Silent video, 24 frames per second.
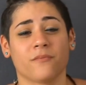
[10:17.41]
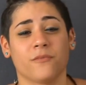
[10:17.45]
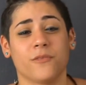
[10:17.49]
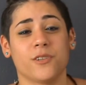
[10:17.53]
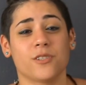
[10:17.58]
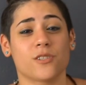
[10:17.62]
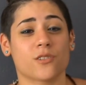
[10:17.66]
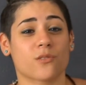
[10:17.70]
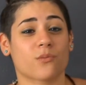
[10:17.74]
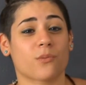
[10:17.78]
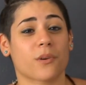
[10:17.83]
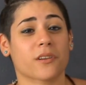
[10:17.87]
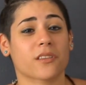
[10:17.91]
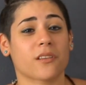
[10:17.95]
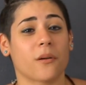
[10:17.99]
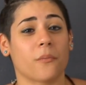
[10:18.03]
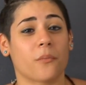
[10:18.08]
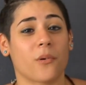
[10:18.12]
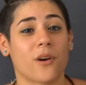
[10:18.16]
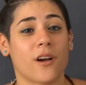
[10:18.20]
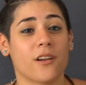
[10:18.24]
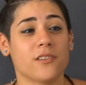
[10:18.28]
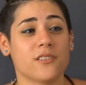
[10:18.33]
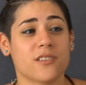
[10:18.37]
we just worked
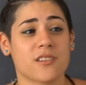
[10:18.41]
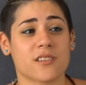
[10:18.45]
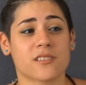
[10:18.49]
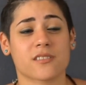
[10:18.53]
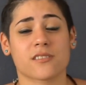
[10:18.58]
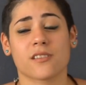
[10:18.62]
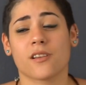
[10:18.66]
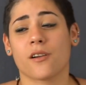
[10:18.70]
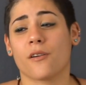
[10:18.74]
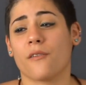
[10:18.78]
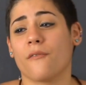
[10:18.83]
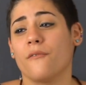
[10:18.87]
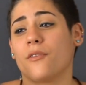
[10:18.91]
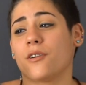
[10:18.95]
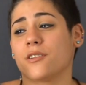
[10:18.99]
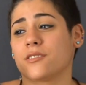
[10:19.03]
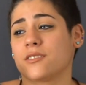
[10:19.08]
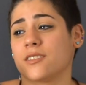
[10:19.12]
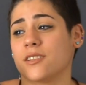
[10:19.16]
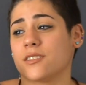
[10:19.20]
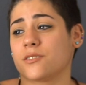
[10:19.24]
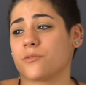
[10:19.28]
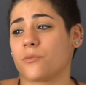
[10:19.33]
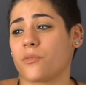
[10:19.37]
on projects
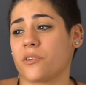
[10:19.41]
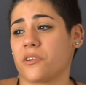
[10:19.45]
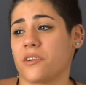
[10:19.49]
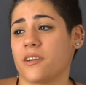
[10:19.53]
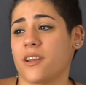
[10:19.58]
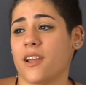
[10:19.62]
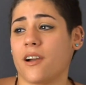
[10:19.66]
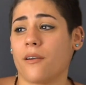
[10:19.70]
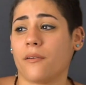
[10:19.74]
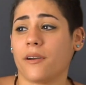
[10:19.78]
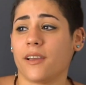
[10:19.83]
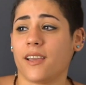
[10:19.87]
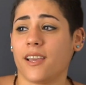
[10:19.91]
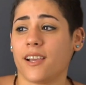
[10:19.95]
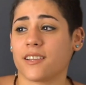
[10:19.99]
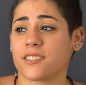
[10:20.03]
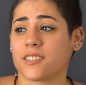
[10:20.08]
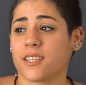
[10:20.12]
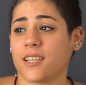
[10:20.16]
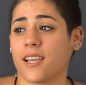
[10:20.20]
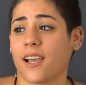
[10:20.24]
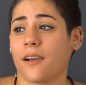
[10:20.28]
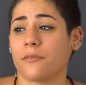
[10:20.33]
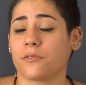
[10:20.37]
versus where now I
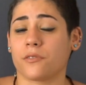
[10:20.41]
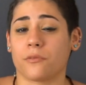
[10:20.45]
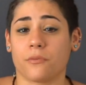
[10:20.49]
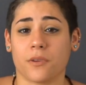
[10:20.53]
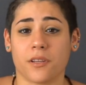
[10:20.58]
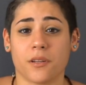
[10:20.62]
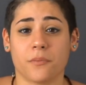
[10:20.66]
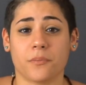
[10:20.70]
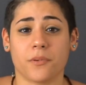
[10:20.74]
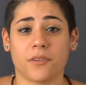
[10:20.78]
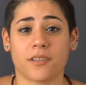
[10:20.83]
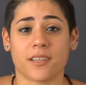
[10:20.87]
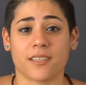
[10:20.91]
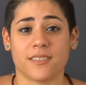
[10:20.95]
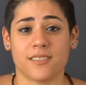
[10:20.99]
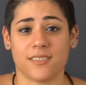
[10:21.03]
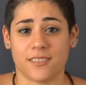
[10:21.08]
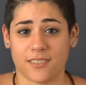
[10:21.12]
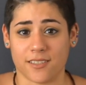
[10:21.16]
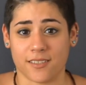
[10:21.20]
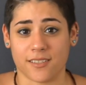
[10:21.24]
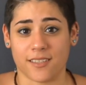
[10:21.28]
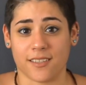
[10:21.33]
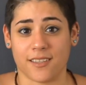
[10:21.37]
actually have to read a book and
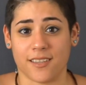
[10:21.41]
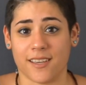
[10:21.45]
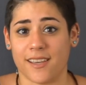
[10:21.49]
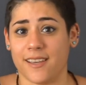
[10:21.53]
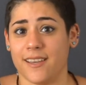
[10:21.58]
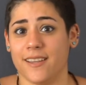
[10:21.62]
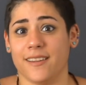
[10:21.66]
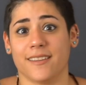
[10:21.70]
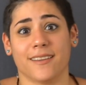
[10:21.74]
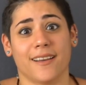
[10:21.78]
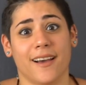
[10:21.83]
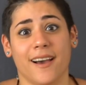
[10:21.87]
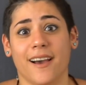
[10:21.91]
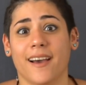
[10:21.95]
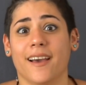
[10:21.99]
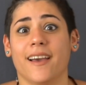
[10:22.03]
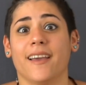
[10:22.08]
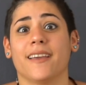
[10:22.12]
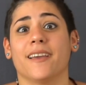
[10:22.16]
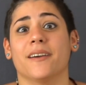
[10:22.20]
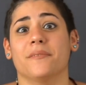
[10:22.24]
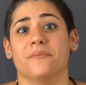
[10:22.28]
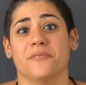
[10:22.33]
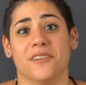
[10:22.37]
study, and
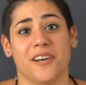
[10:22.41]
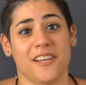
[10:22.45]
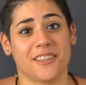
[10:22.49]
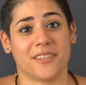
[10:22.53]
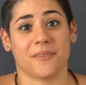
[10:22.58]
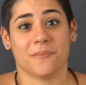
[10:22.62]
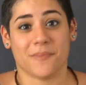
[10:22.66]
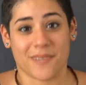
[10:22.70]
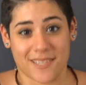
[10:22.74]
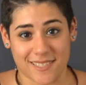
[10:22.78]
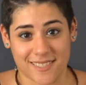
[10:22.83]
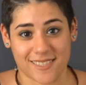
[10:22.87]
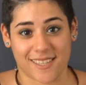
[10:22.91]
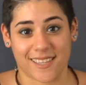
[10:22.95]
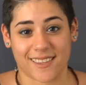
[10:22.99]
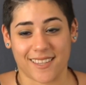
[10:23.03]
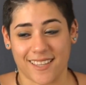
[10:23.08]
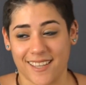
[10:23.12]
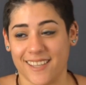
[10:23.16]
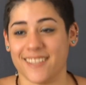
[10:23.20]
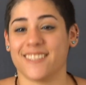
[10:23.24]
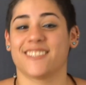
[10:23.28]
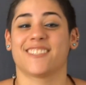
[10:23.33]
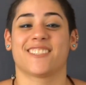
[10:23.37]
I am not the best at
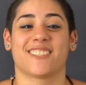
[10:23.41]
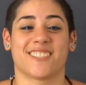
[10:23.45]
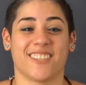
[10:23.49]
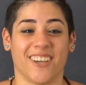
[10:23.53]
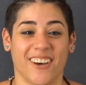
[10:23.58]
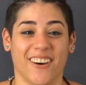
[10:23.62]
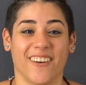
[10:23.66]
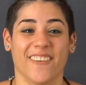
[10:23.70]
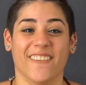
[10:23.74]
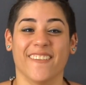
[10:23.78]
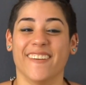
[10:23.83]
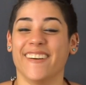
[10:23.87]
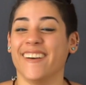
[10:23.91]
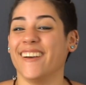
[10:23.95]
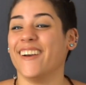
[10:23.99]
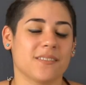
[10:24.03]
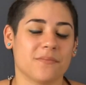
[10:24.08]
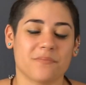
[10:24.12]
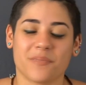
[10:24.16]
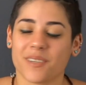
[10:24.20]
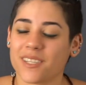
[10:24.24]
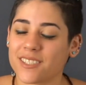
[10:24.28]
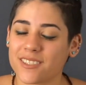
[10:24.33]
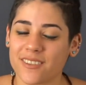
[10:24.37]
that. So,
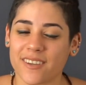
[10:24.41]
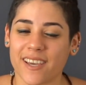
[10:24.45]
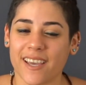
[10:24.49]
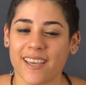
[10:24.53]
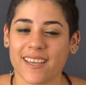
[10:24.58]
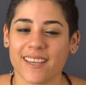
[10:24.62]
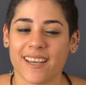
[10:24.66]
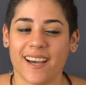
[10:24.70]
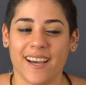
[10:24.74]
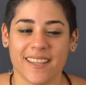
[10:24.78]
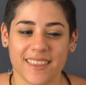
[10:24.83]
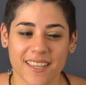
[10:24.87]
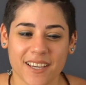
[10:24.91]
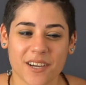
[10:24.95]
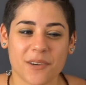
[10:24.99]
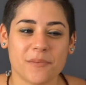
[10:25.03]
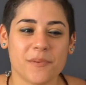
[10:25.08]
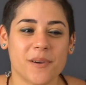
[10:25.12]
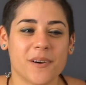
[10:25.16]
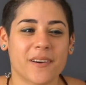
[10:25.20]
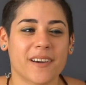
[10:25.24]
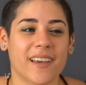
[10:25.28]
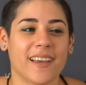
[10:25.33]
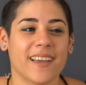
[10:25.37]
but it's okay. I think I'll
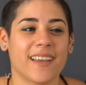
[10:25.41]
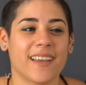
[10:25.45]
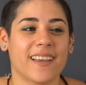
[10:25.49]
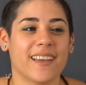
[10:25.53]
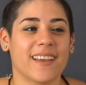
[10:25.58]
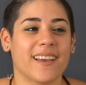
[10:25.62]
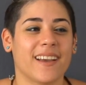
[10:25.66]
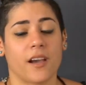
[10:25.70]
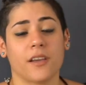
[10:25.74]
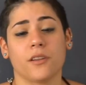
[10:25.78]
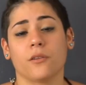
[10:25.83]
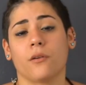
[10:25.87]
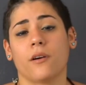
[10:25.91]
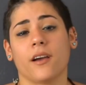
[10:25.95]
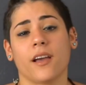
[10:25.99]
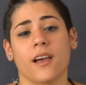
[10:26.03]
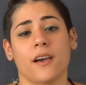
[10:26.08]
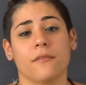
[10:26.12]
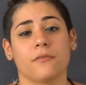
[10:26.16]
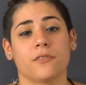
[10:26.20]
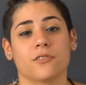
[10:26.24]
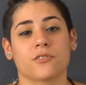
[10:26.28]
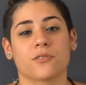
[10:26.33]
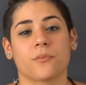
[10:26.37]
be okay. I know I
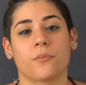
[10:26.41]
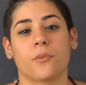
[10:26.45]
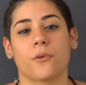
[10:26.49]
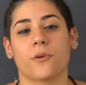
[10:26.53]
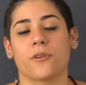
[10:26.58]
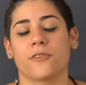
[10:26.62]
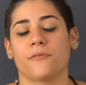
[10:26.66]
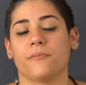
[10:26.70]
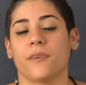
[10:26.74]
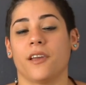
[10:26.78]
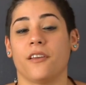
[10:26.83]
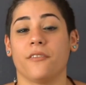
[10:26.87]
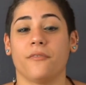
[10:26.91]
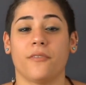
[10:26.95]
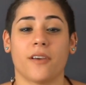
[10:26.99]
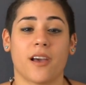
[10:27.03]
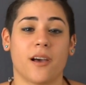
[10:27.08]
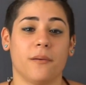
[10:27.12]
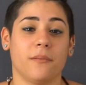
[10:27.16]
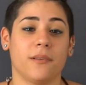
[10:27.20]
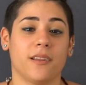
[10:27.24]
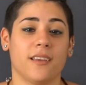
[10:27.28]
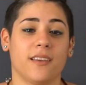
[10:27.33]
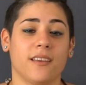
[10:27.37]
have the support of my
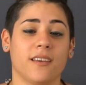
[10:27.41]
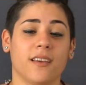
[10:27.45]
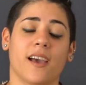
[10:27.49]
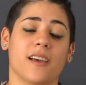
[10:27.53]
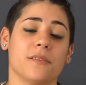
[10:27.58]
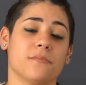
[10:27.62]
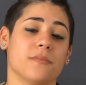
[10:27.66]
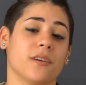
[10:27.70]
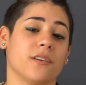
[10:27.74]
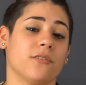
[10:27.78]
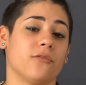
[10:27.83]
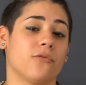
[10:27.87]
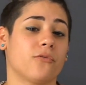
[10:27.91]
family and my